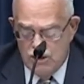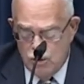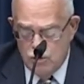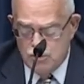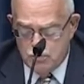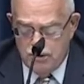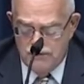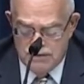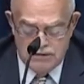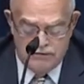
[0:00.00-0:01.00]
those
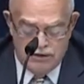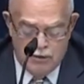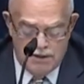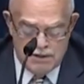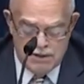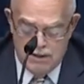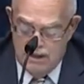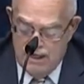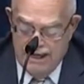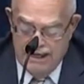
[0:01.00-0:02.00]
previously requested
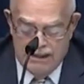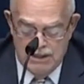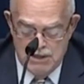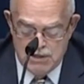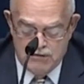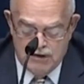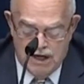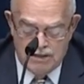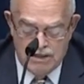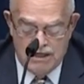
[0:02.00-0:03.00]
and a list of
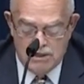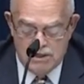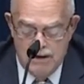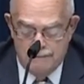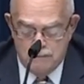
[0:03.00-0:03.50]
contacts,